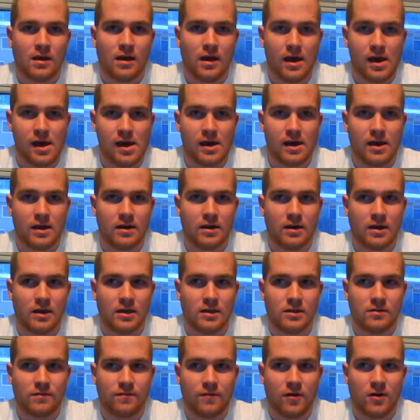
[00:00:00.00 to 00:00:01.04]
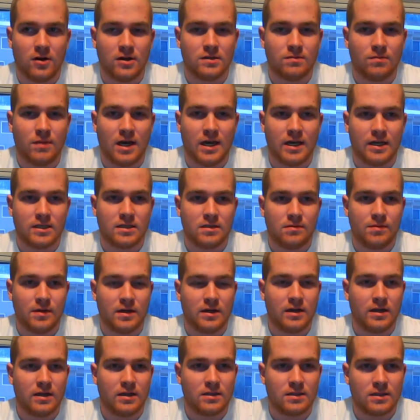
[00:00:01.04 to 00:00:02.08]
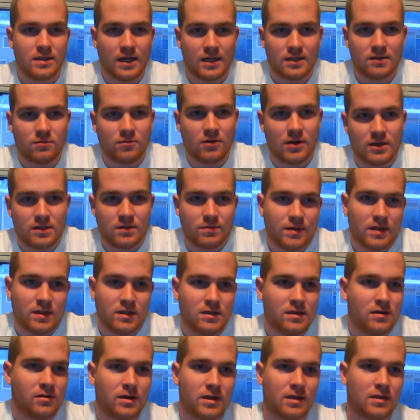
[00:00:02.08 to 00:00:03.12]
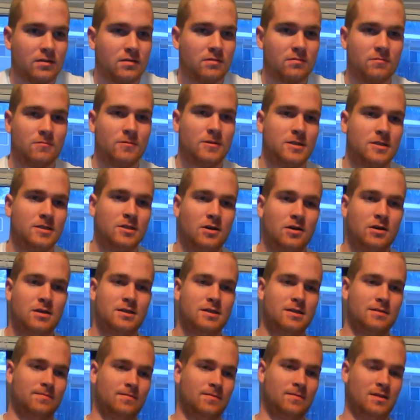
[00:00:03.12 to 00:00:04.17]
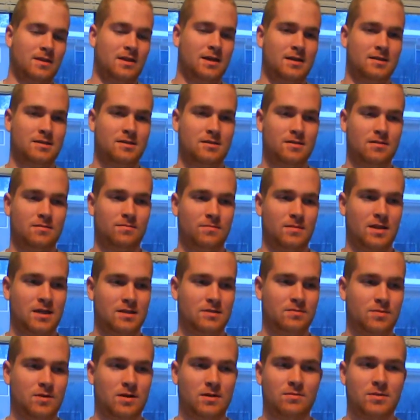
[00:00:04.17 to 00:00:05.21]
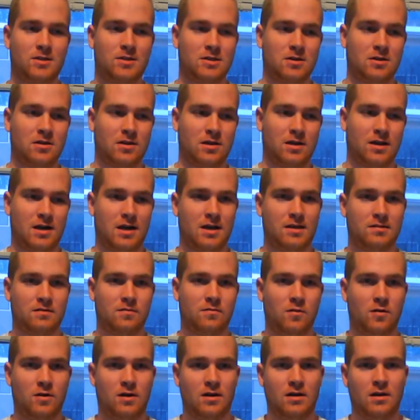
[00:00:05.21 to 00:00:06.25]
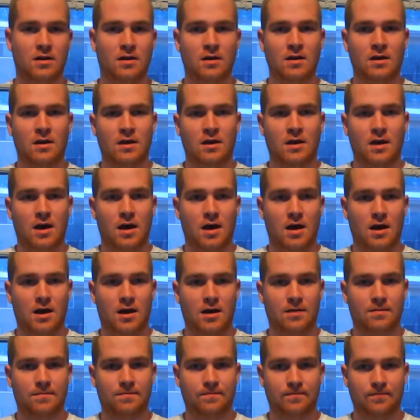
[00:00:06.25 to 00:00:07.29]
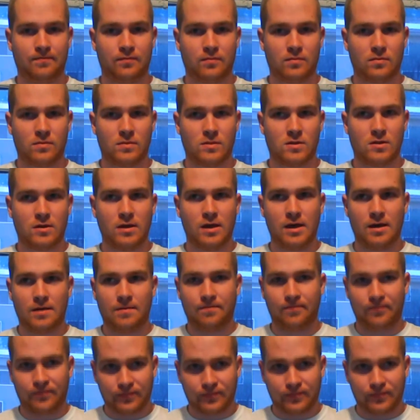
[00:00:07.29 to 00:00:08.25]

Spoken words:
And as far as my experience, that's what it's been doing, which is awesome. That's pretty much all you can ask for. So yeah,